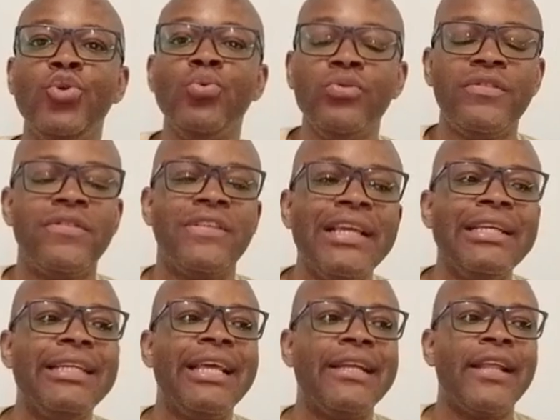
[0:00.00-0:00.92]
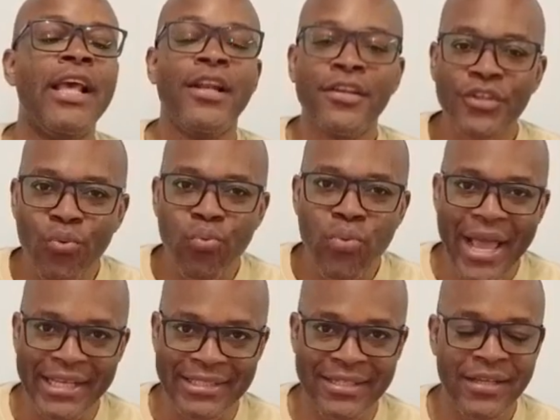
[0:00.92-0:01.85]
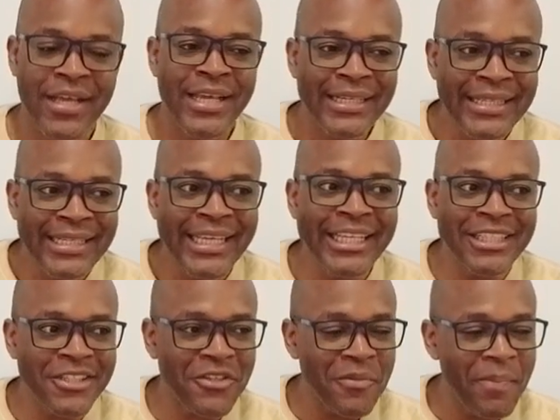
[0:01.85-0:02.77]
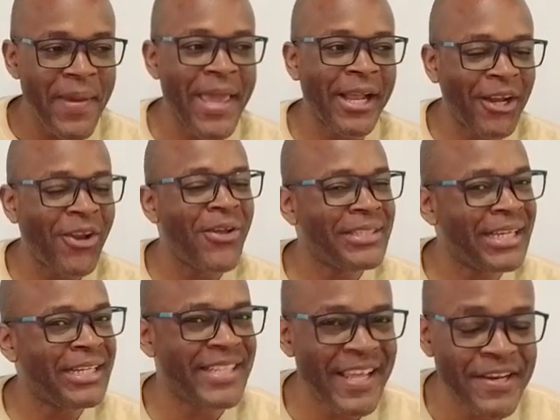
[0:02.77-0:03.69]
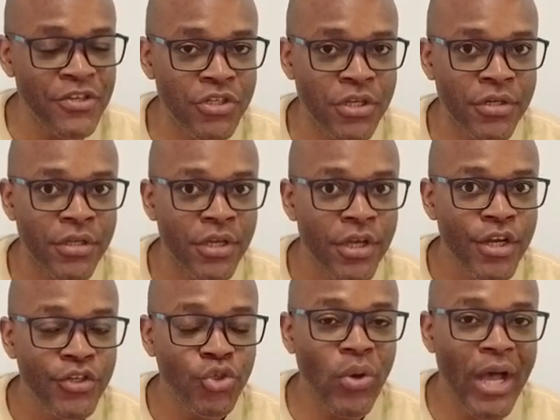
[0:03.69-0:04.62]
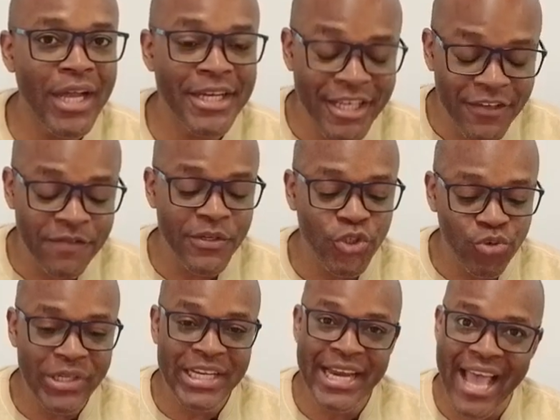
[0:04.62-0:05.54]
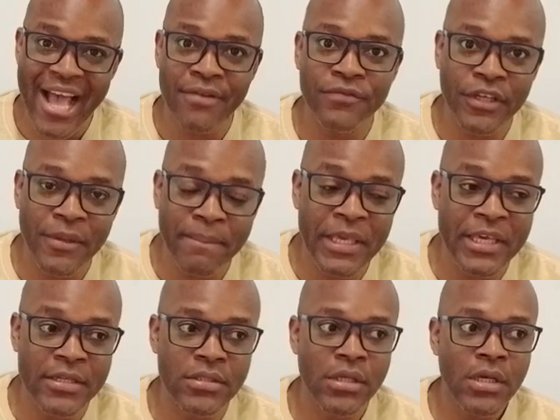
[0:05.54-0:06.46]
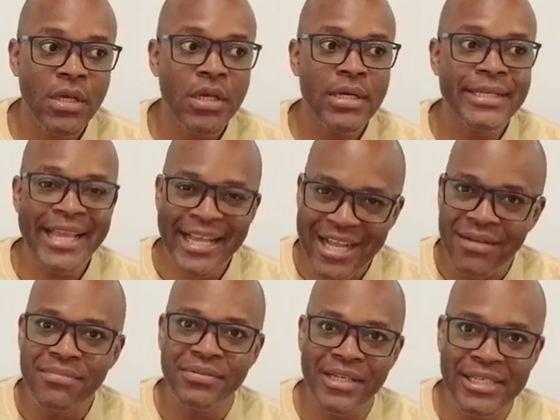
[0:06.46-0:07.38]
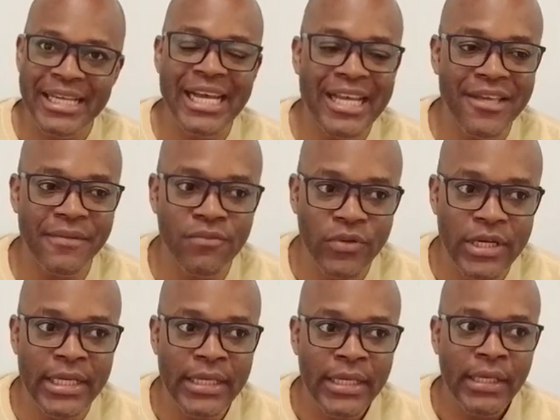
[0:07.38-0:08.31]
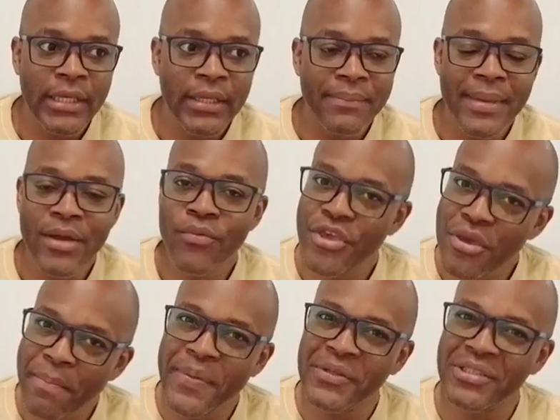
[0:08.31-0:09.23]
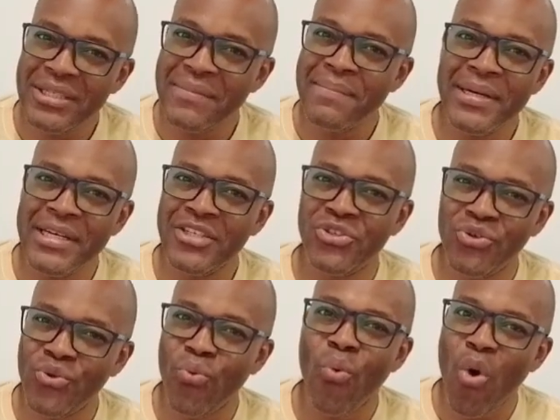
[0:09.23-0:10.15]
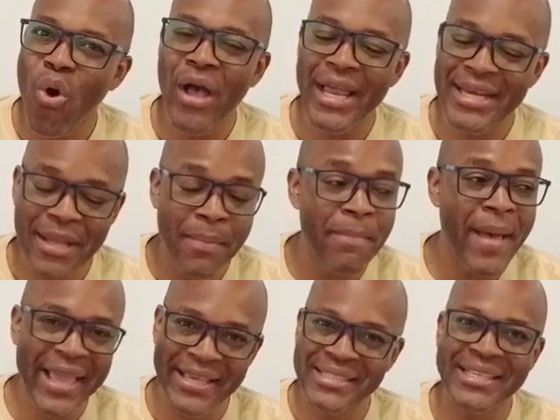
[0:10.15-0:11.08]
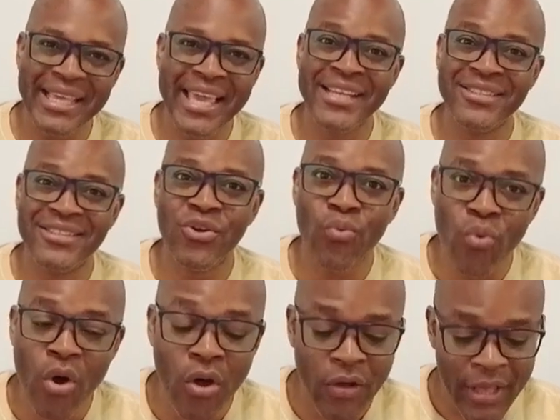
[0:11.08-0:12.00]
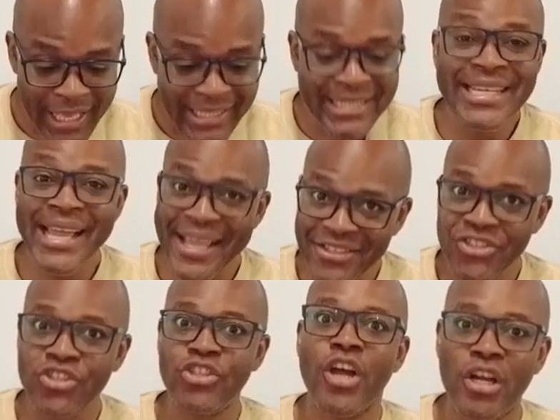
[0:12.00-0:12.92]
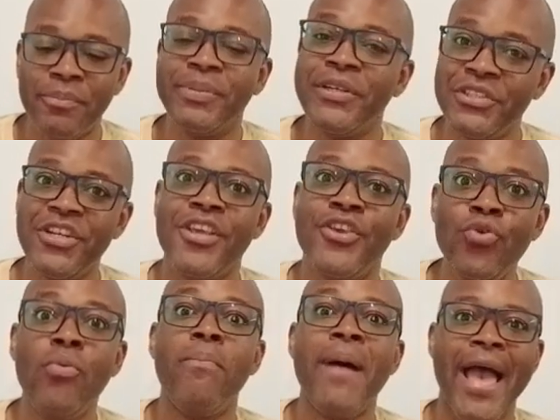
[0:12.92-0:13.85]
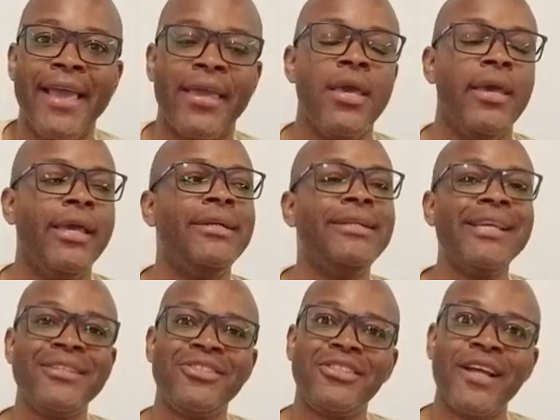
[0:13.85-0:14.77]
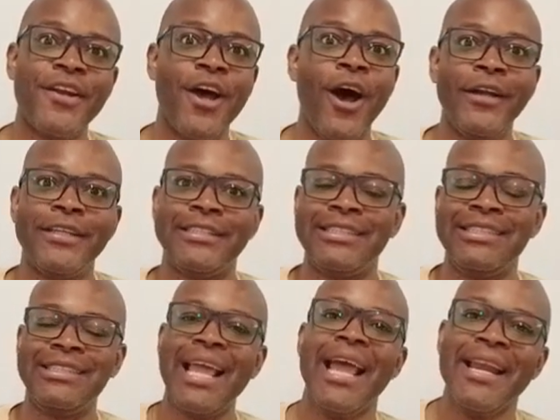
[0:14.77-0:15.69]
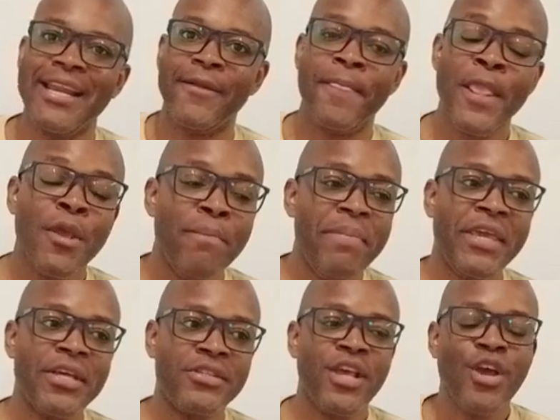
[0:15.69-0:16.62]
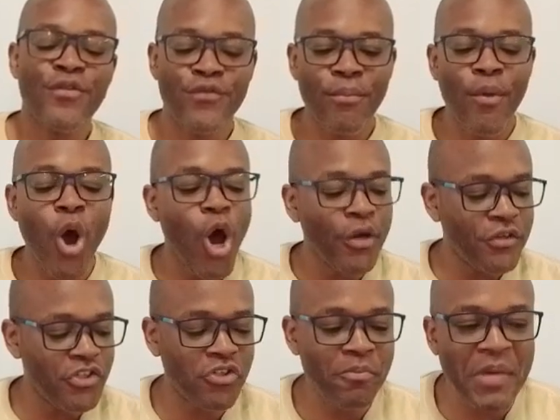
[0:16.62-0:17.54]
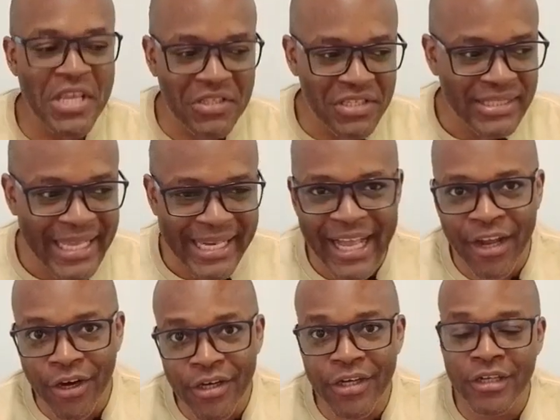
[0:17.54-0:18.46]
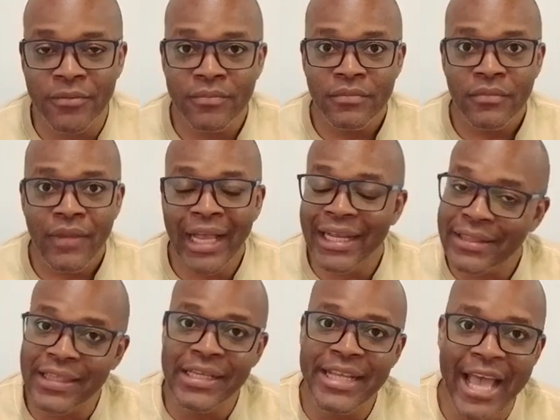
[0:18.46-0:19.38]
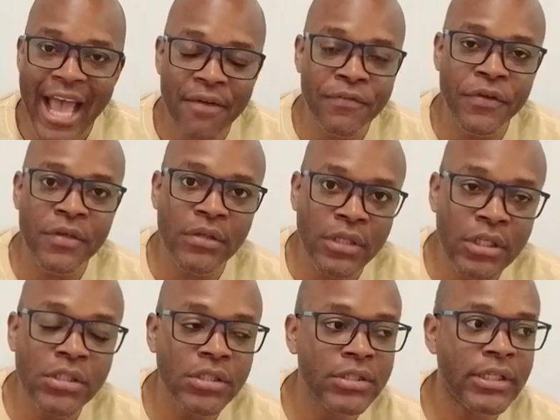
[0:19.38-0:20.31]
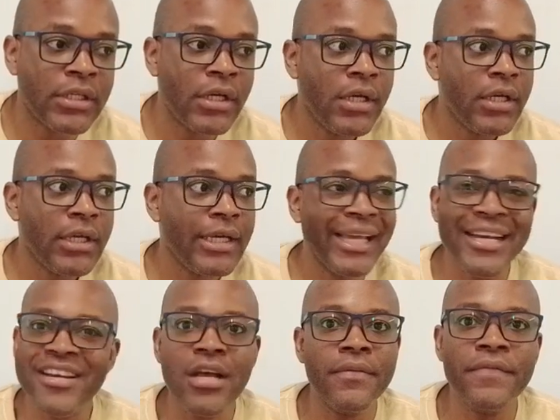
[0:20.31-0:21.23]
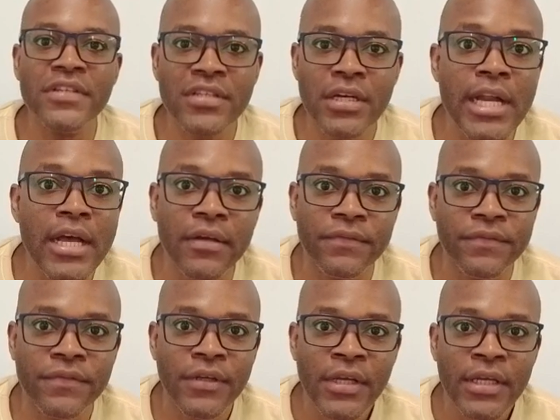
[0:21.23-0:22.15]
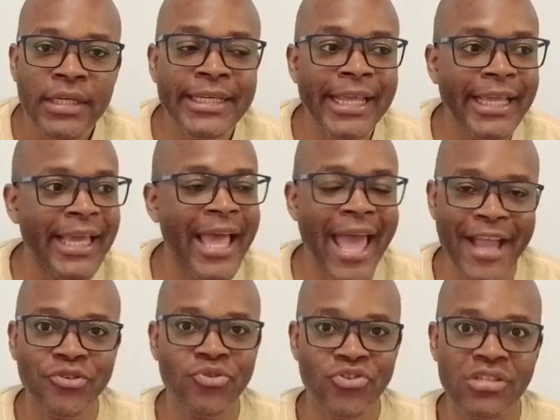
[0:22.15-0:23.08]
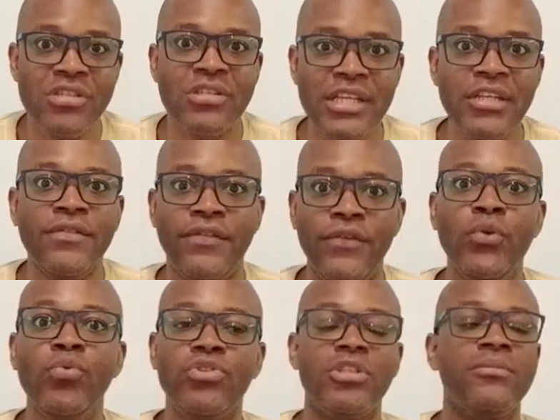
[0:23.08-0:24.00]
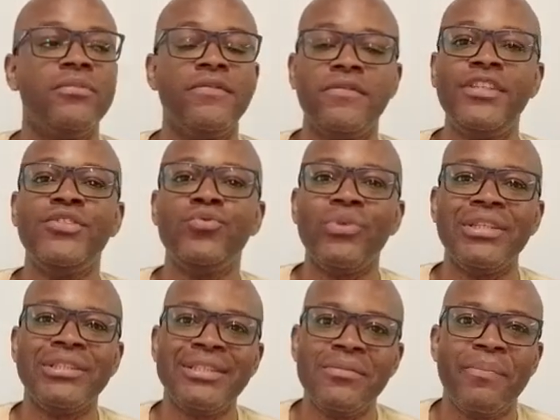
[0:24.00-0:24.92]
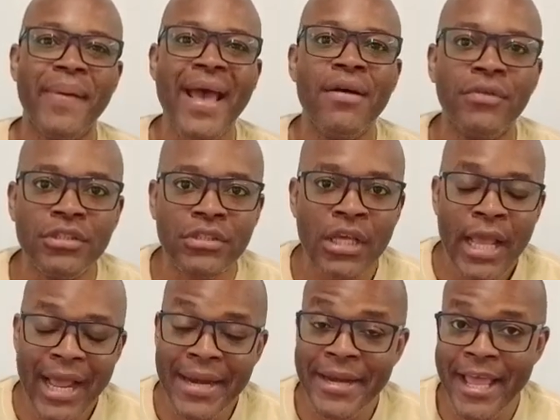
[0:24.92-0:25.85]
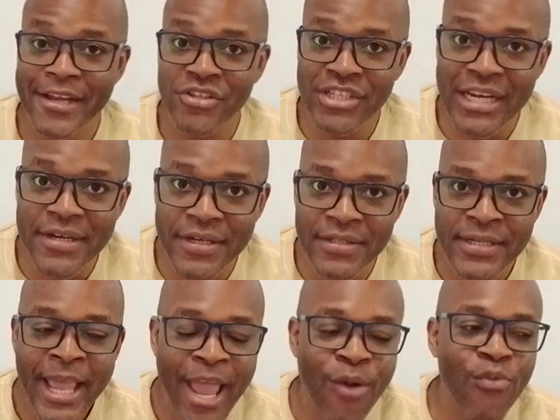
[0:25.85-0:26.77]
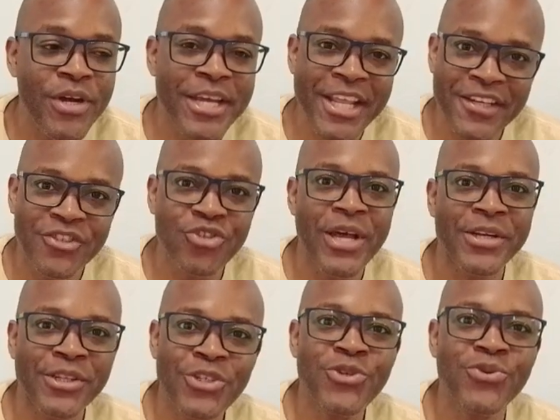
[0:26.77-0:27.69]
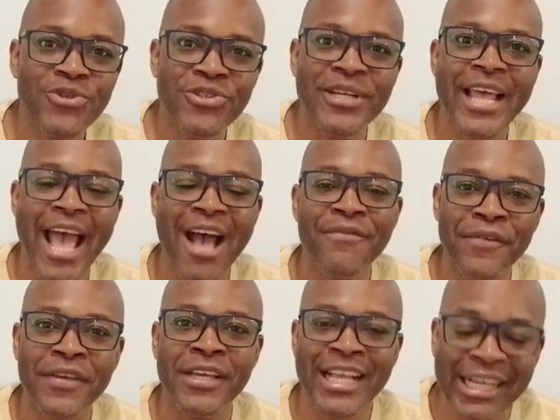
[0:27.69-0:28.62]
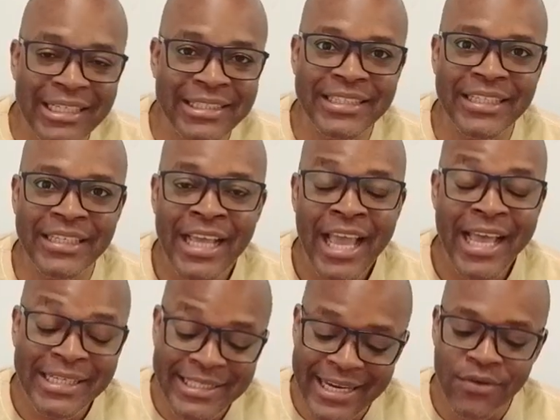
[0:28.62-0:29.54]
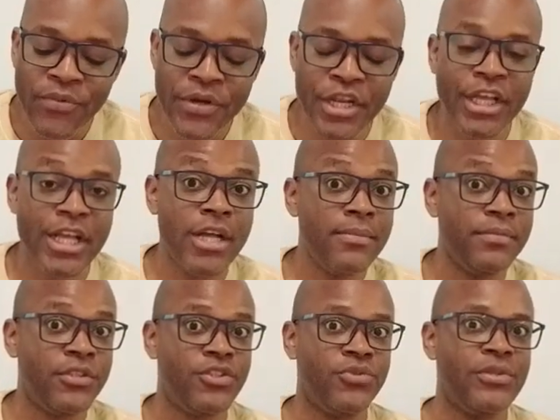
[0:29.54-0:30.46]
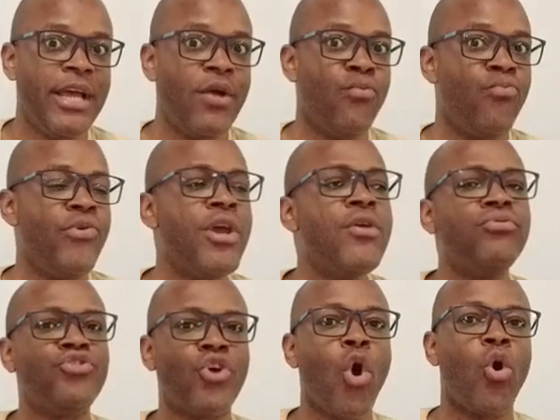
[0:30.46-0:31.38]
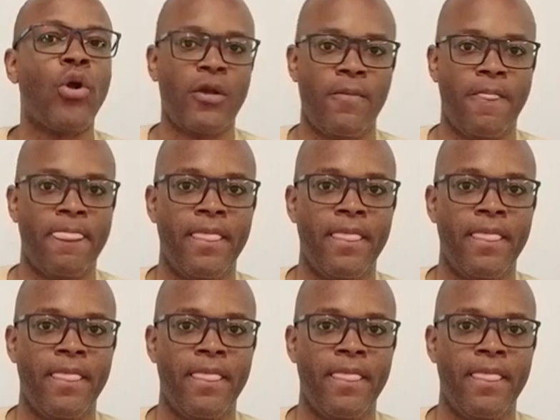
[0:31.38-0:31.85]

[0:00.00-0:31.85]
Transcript: do think that the West needs to pay close attention to how they've been treating Africa, because there comes a time when, man, when you push somebody to the wall and their back is against the wall, they start pushing you back and they start understanding. Because from all the speeches that I heard, I think the African leaders are, enough is enough. They can actually see through some of these Western powers and their agendas and what they're trying to do to the African continent. And then when it comes to that real talk,